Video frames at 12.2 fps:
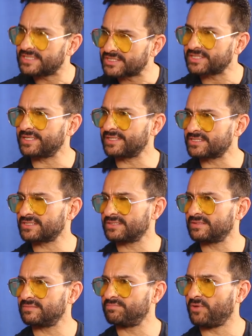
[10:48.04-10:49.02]

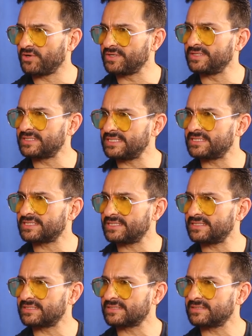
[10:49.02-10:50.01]
t-shirts, modern
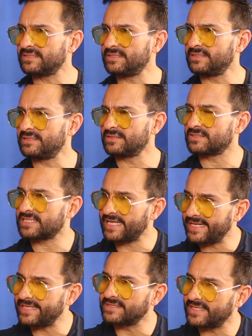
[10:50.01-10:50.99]
t-shirts,
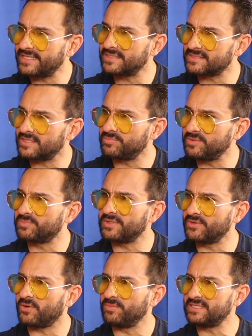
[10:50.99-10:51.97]
saying things that people
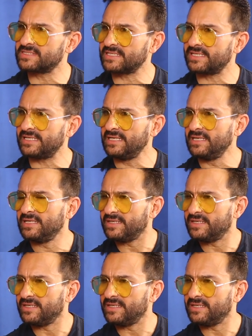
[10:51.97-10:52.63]
normally say.